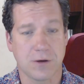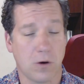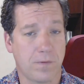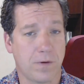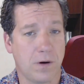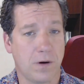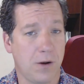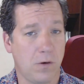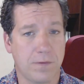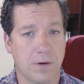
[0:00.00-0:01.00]
over
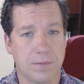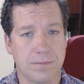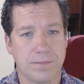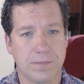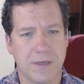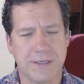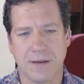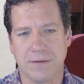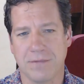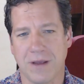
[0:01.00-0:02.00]
and over? Is
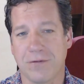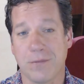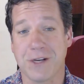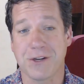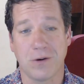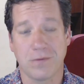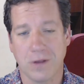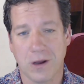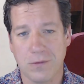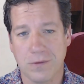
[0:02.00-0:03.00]
it information
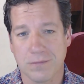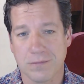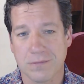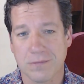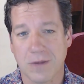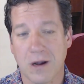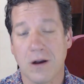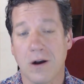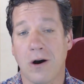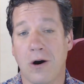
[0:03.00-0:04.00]
overload?
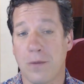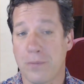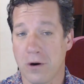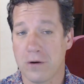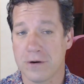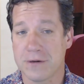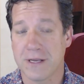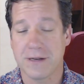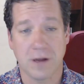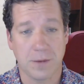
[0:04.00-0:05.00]
Our partners
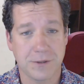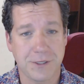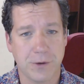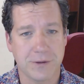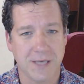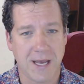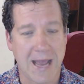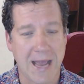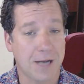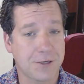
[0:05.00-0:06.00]
at Numbers
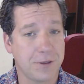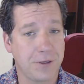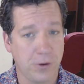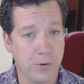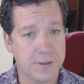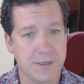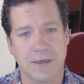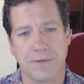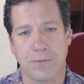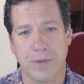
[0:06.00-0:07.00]
USA actually use
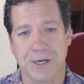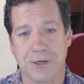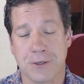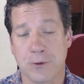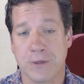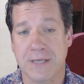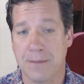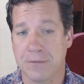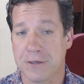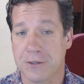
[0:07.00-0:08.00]
this information to
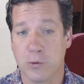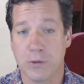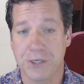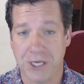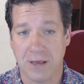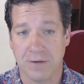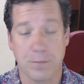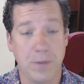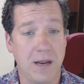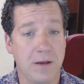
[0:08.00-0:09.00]
attempt to achieve
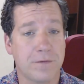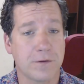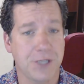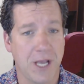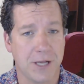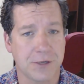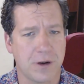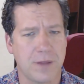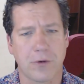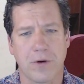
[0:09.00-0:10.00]
meaningful change
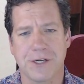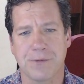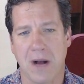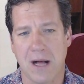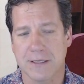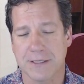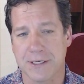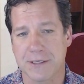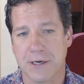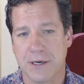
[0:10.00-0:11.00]
on immigration policies